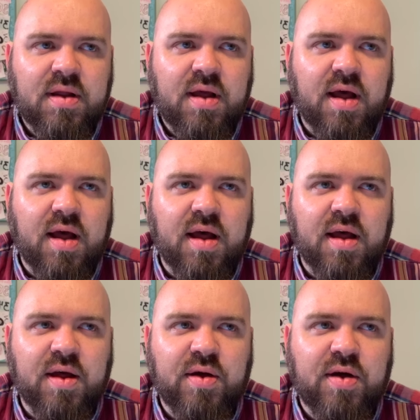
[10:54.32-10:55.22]

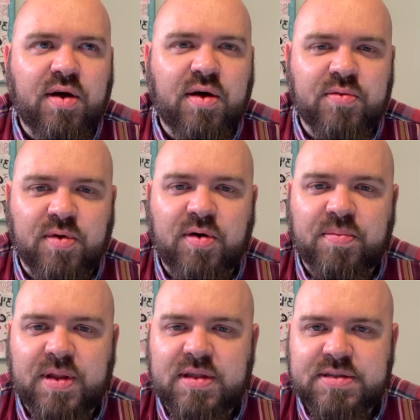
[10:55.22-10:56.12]

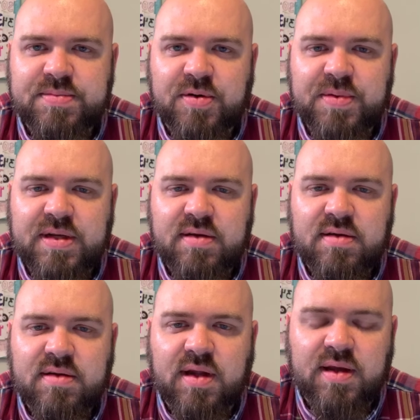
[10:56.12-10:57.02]
Rome at this moment.
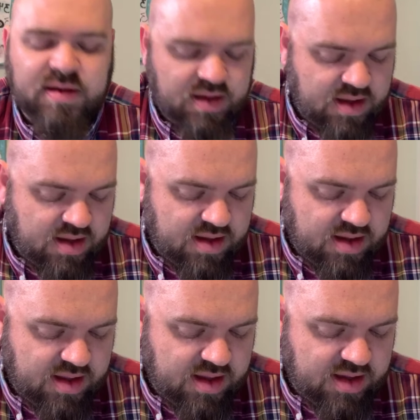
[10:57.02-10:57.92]
Like
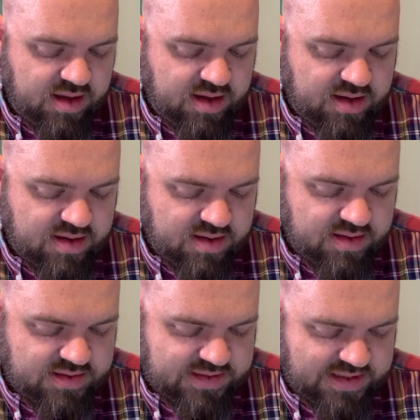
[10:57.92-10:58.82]
he
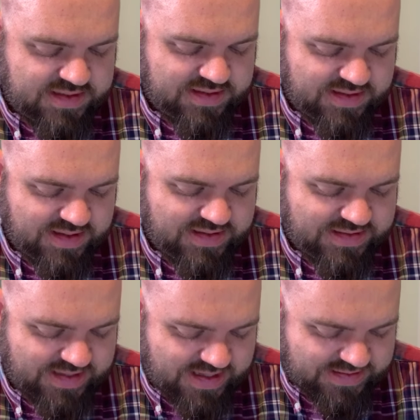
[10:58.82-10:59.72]

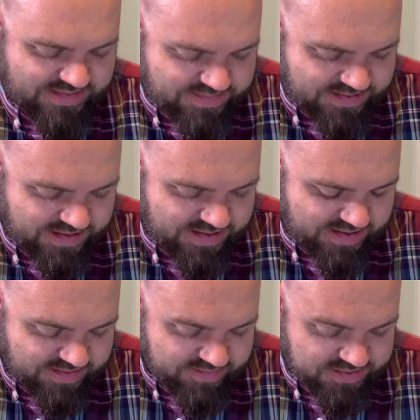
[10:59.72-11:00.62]
just kind of slips it in
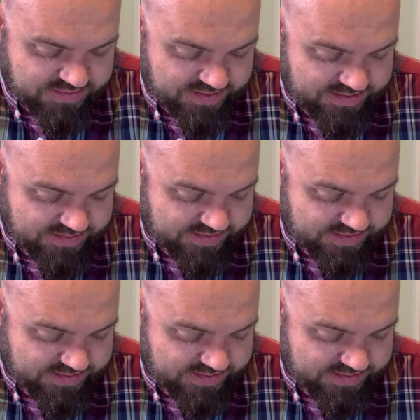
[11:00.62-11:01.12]
there in verse 22.